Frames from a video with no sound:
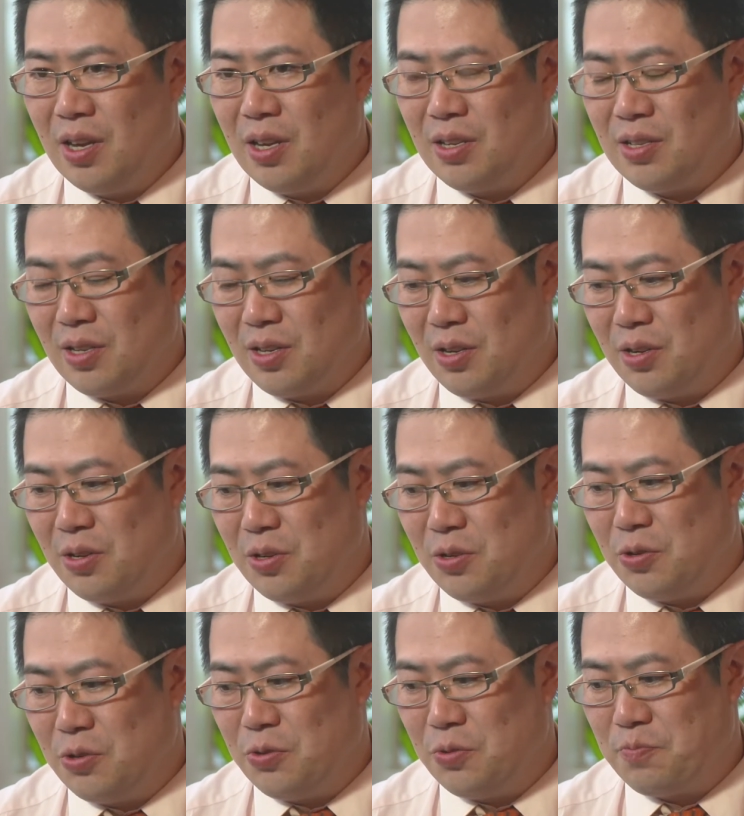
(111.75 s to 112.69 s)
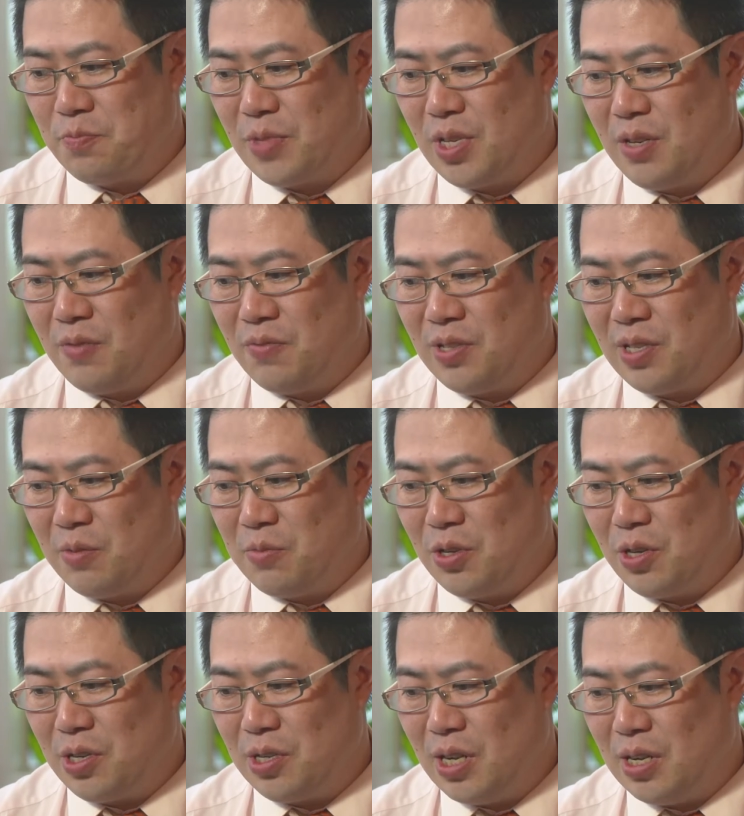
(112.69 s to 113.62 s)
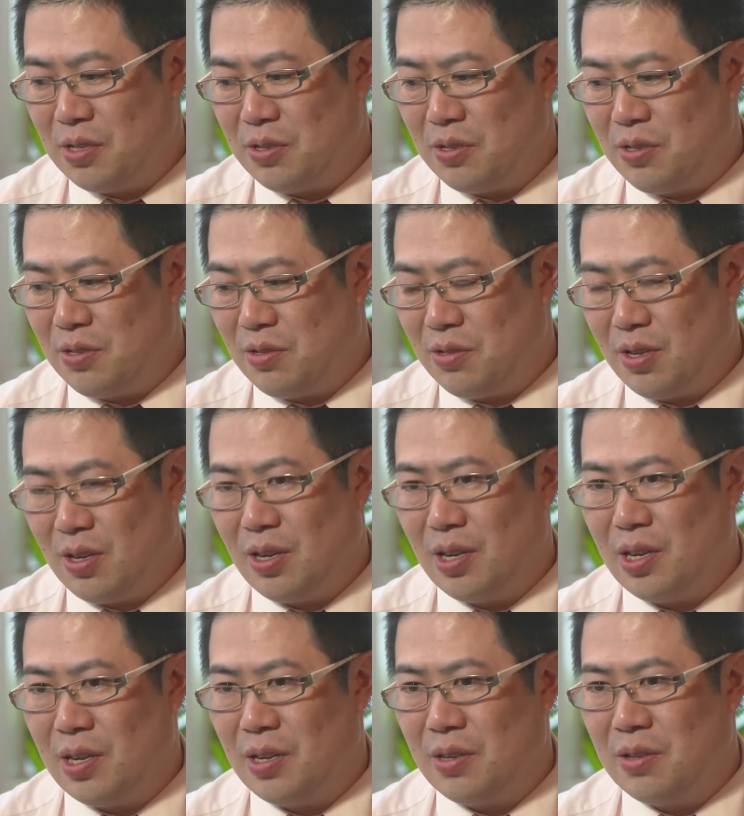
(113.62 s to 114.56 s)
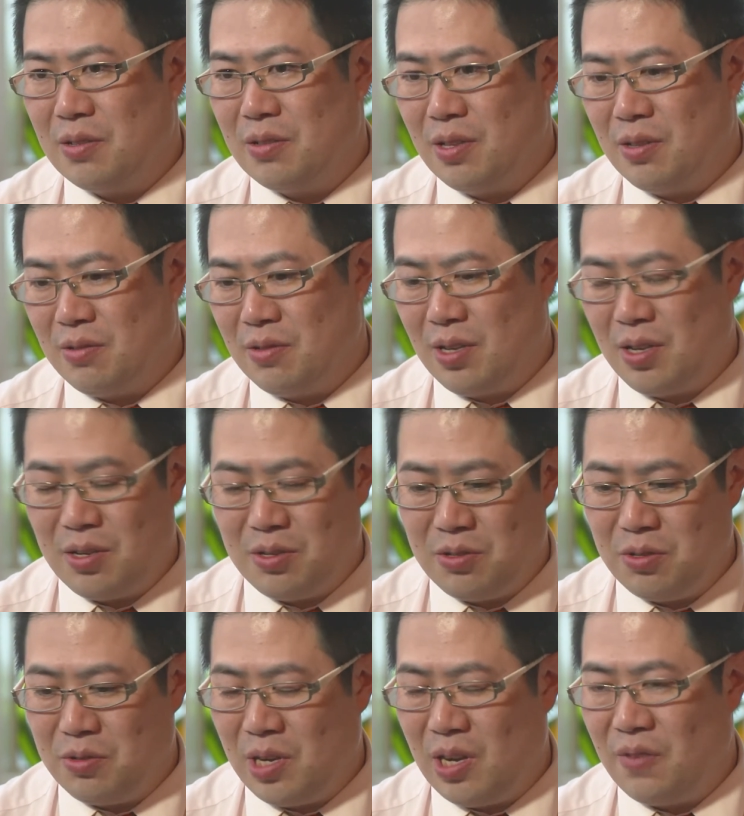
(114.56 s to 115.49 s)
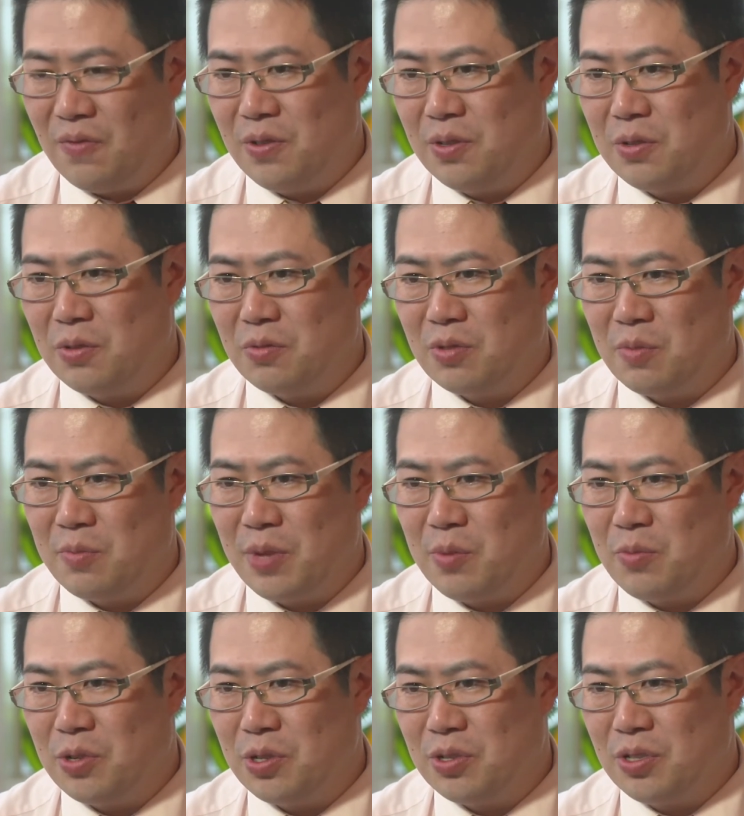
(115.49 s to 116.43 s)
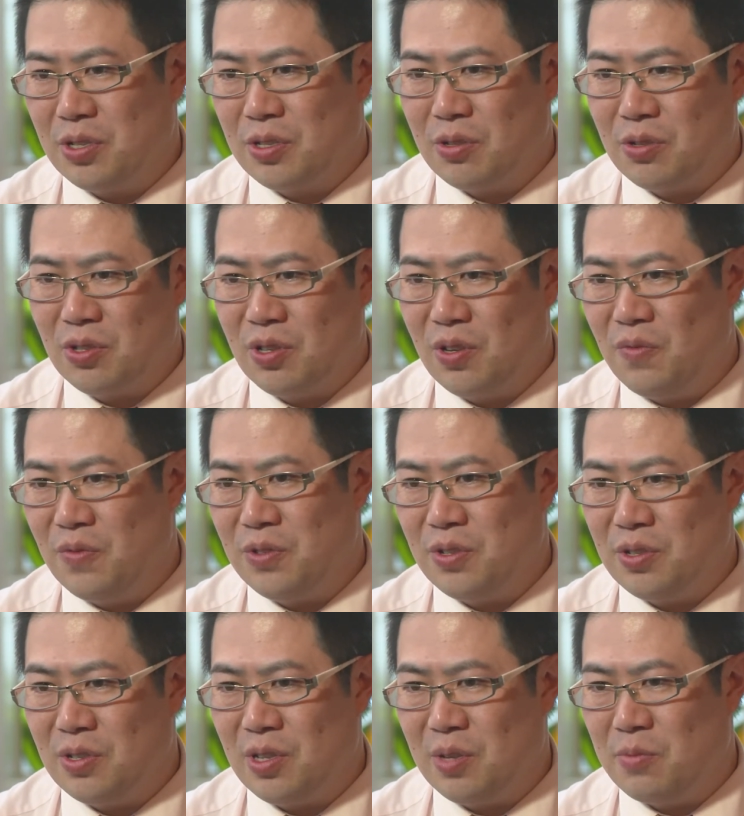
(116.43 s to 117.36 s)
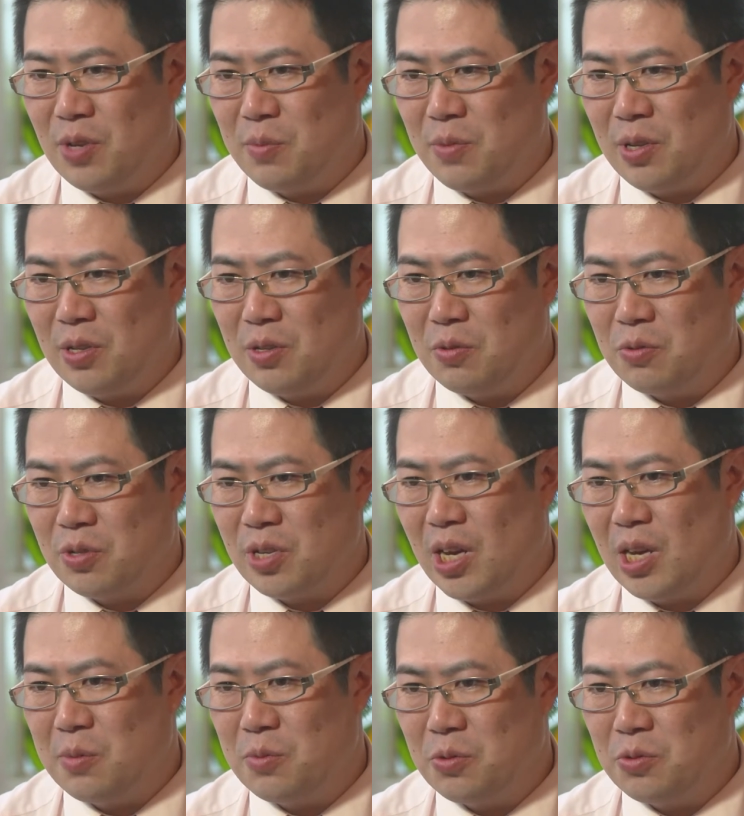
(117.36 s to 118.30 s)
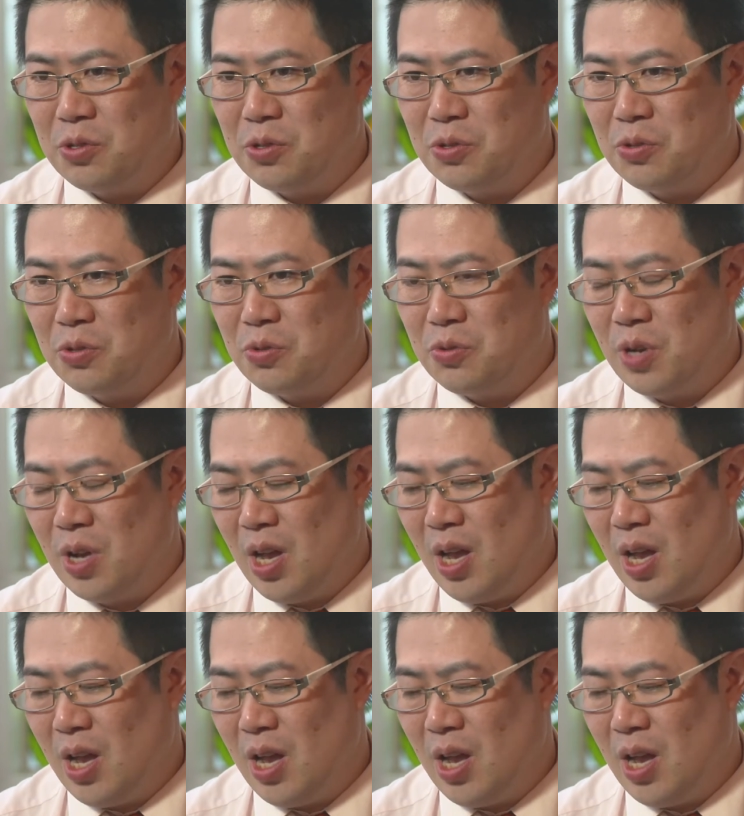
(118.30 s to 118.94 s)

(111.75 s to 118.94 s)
So if somebody does die, they do have little remembrance services. There might be a little table to